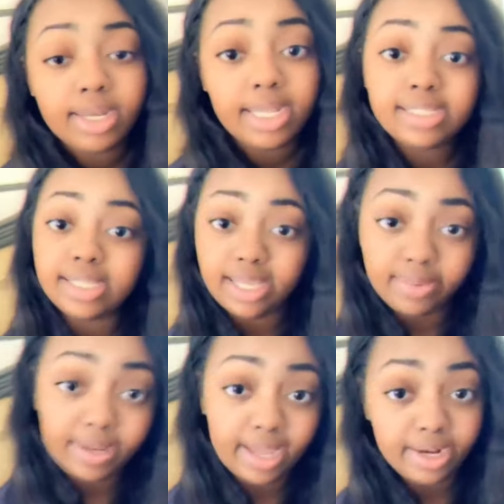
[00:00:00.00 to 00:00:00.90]
that
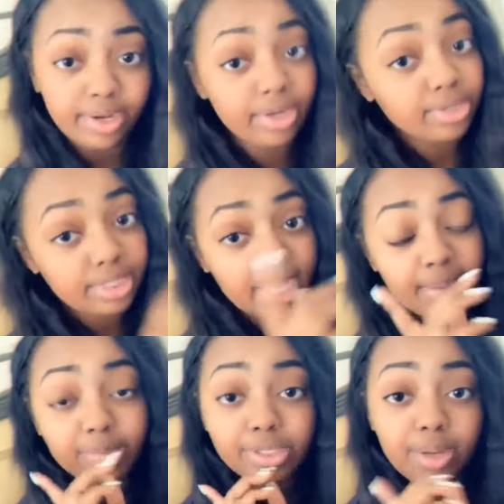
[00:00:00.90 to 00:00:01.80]
same day, the girl she
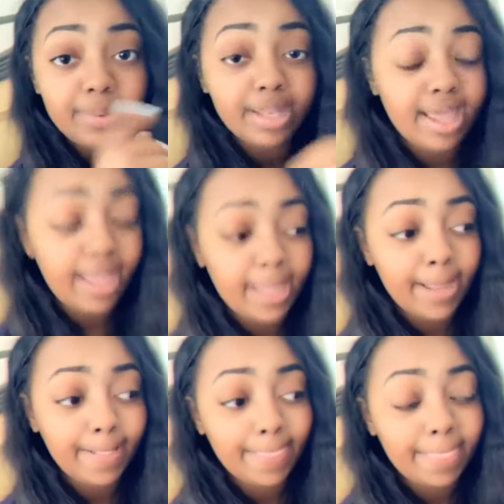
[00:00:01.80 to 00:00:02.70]
came and told me like,
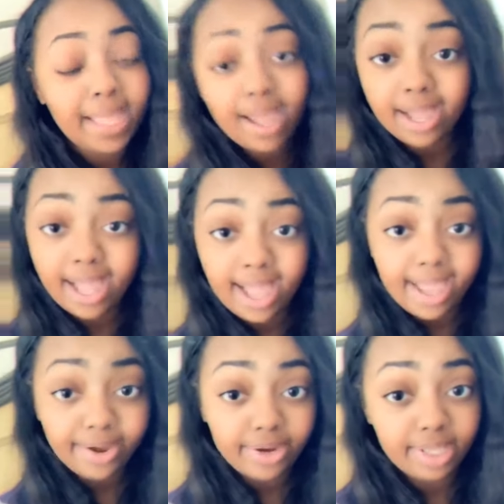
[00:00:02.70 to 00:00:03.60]
yeah, I got
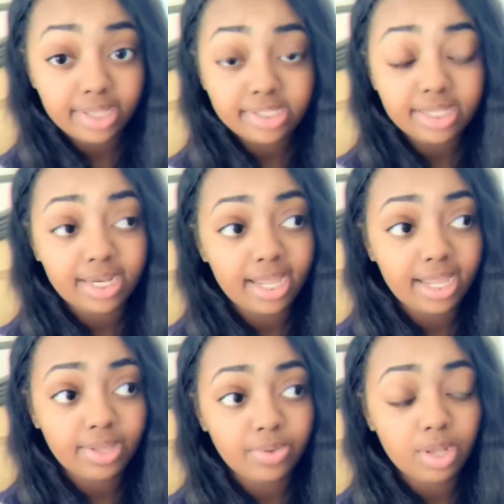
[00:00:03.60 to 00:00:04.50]
hired in
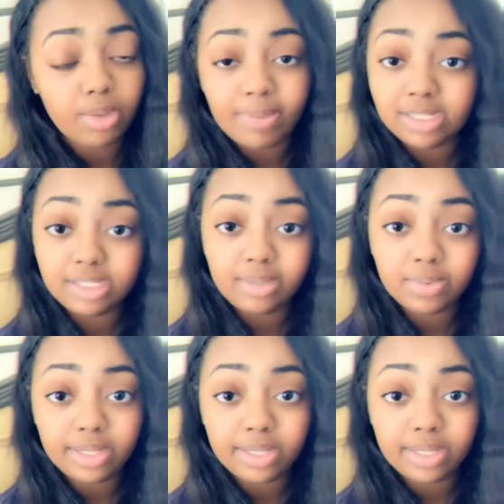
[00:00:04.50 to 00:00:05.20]
today. You know, my team